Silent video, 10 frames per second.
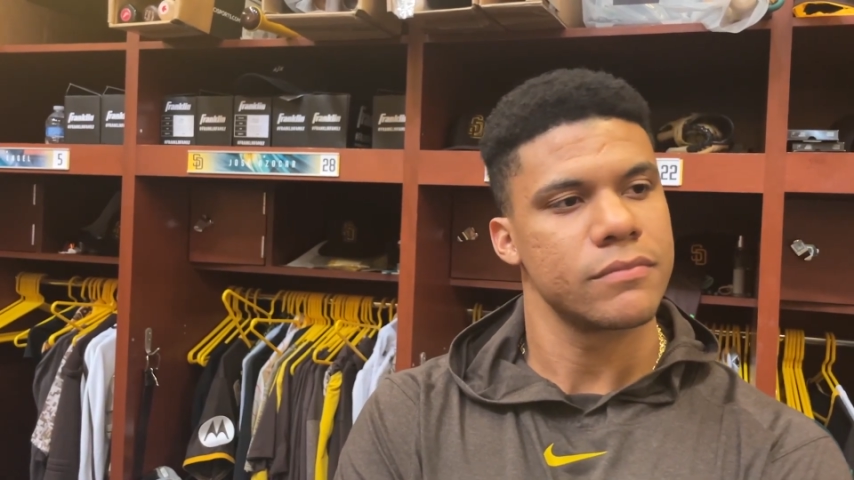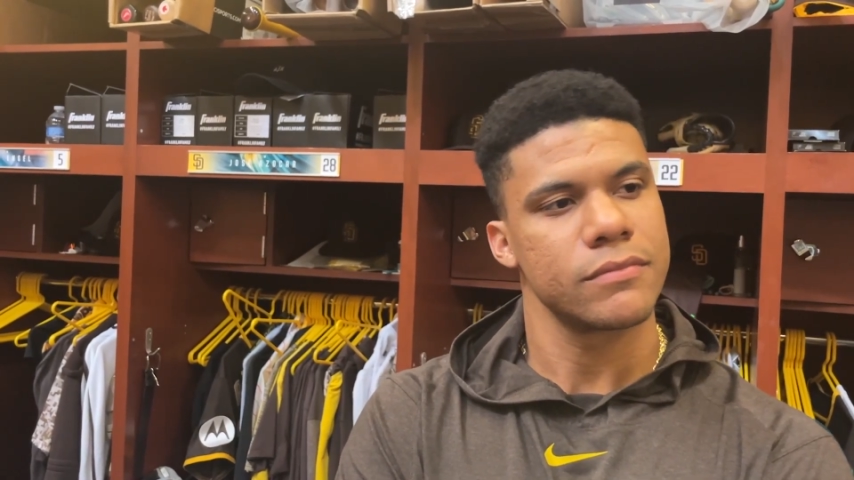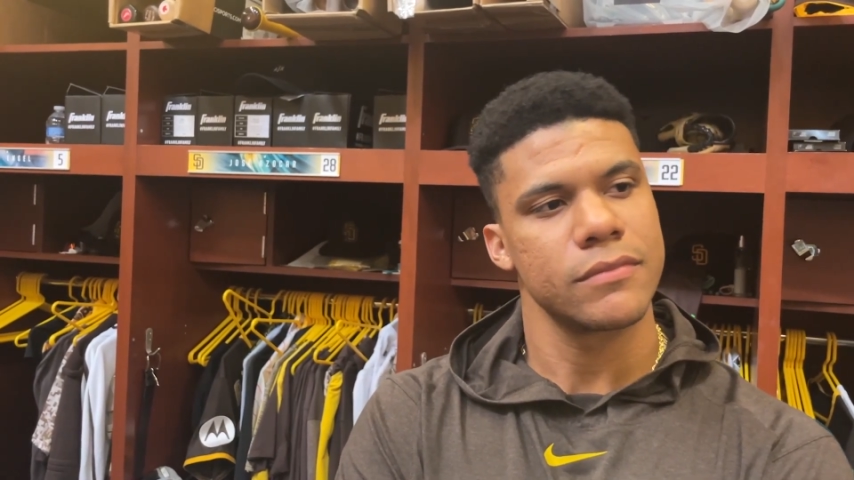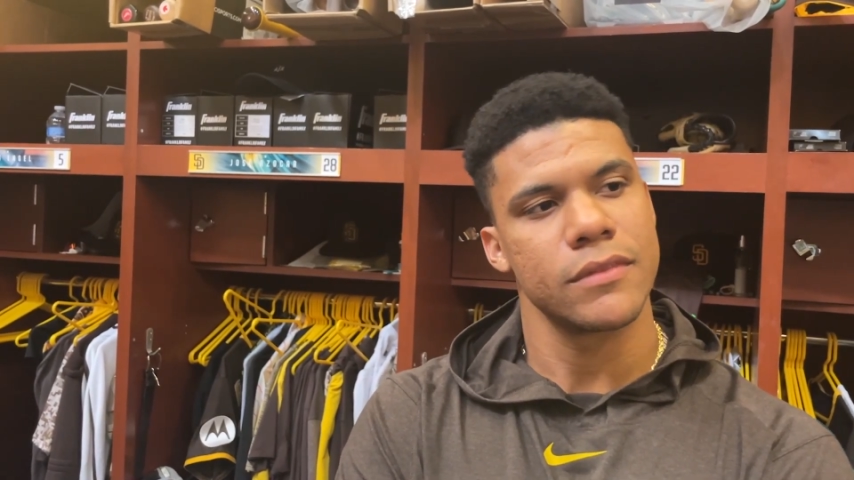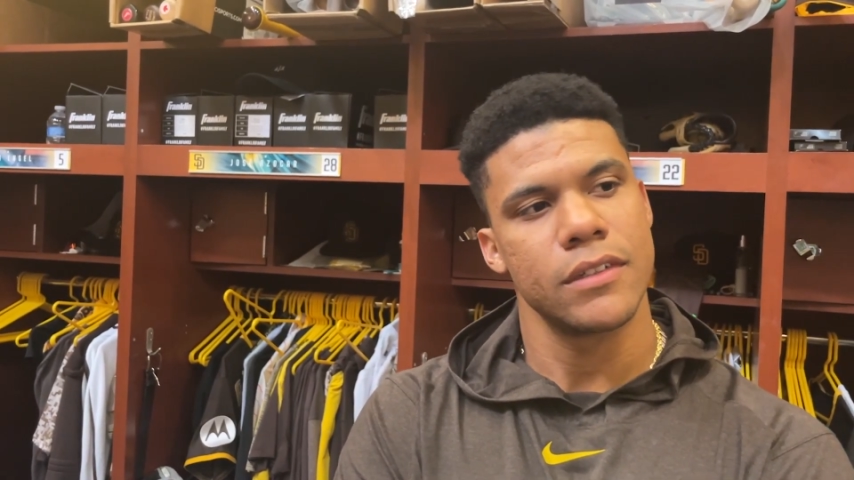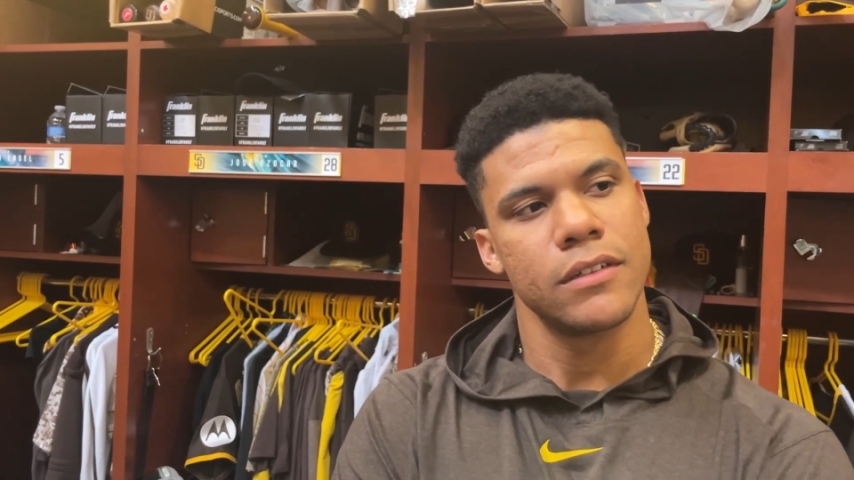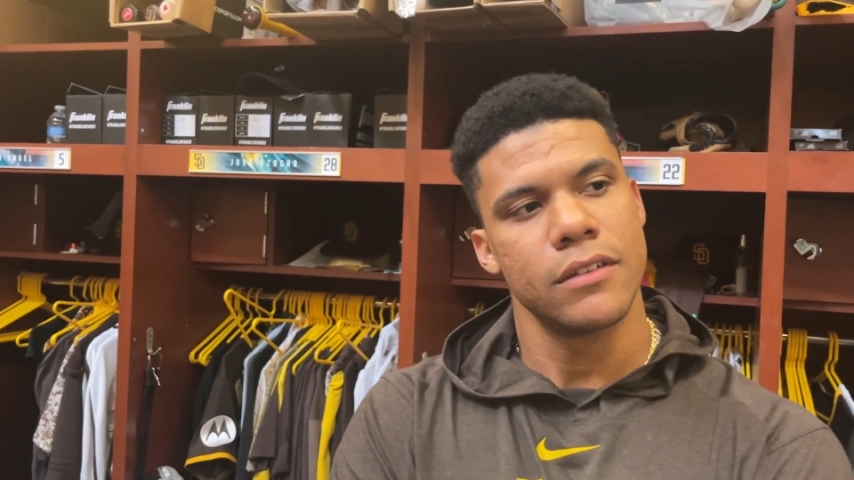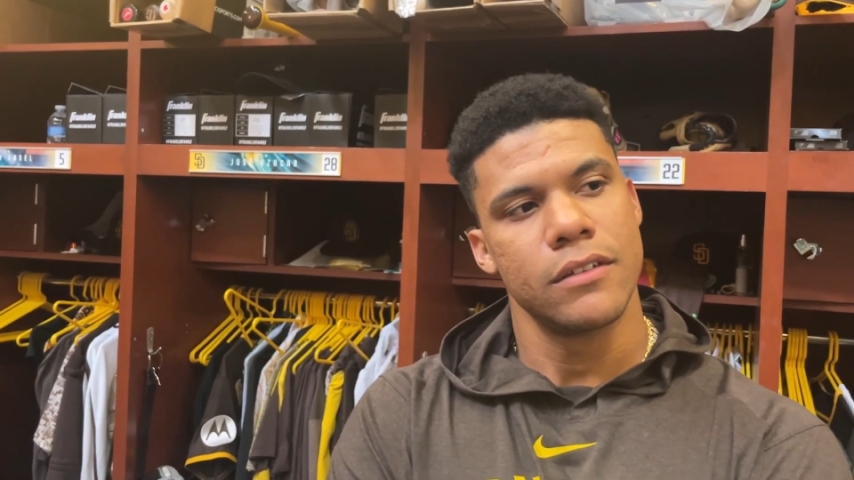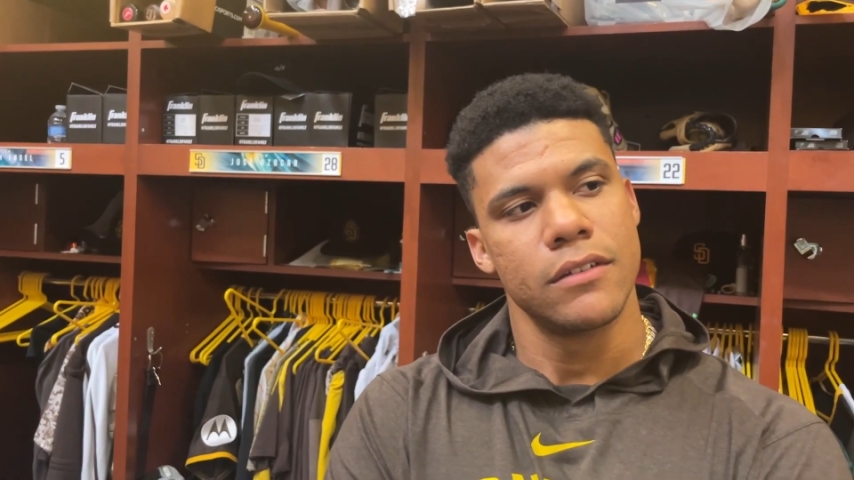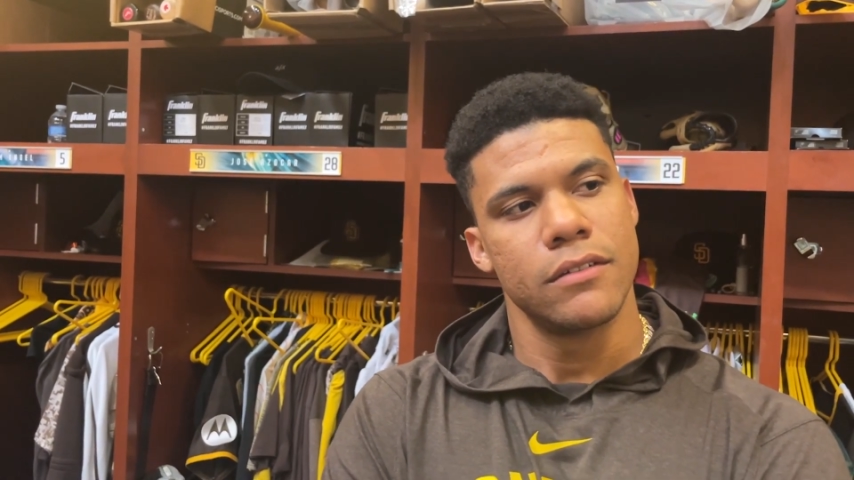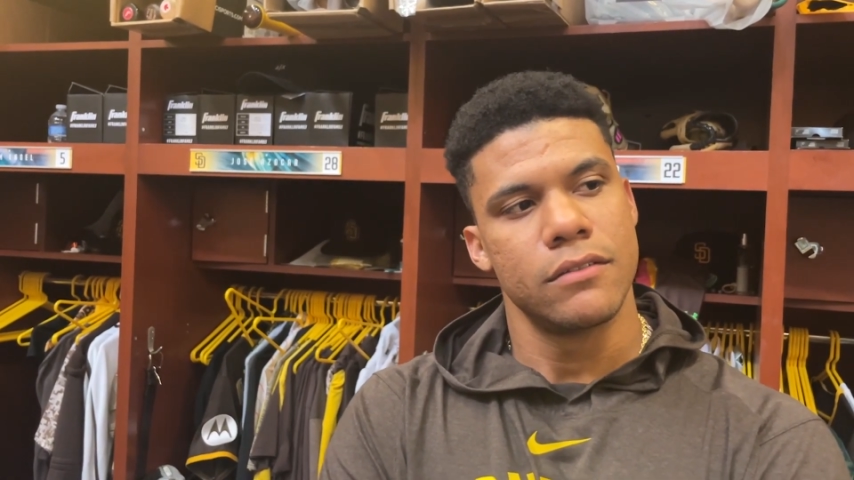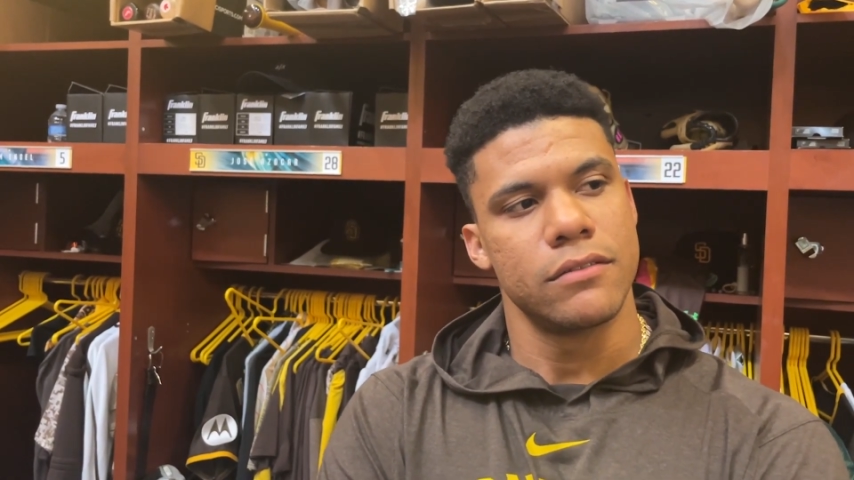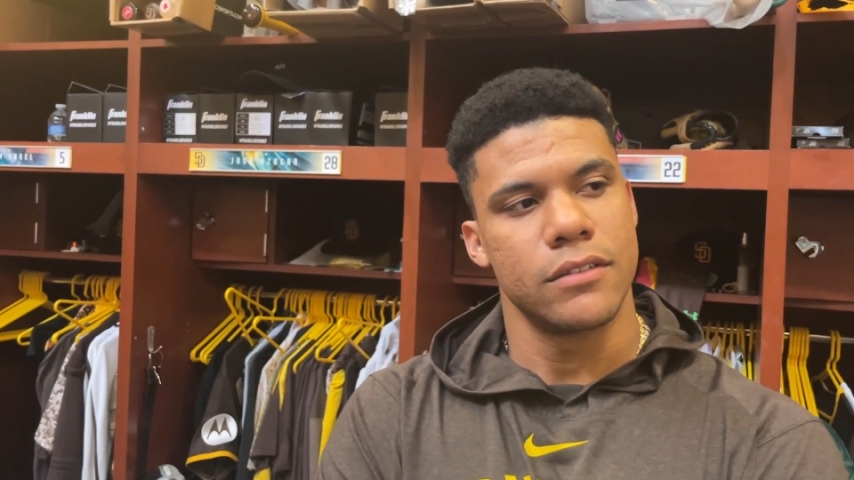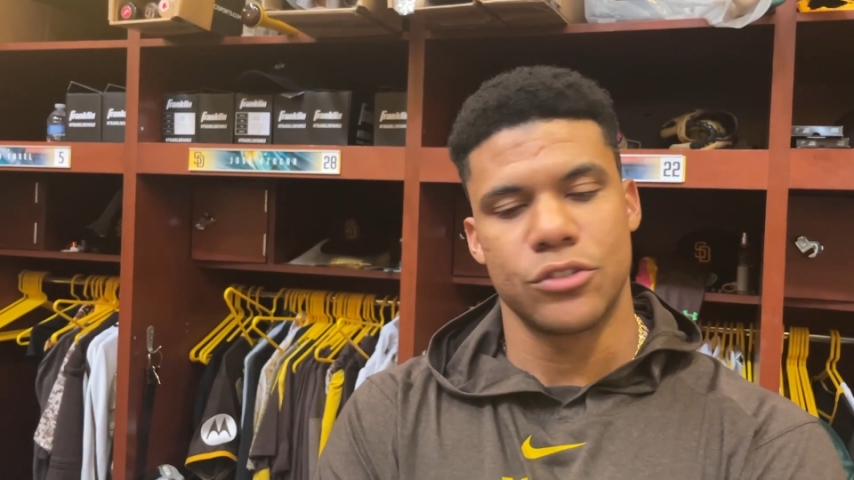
the ball how you're hitting